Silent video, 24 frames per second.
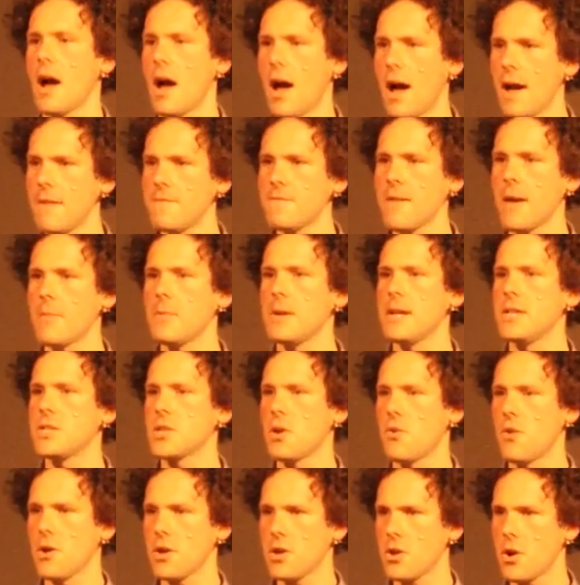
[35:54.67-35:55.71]
Our families
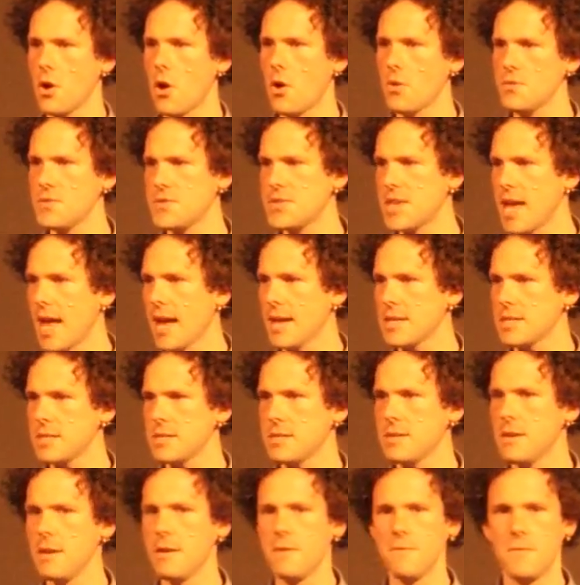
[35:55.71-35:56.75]
are a
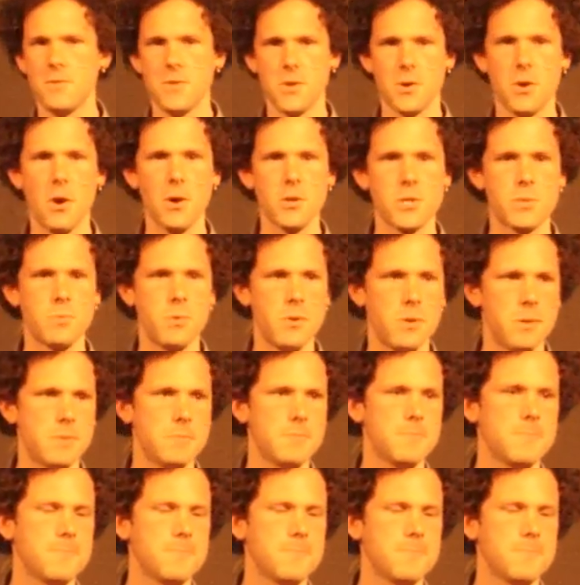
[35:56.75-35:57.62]
context for the gospel.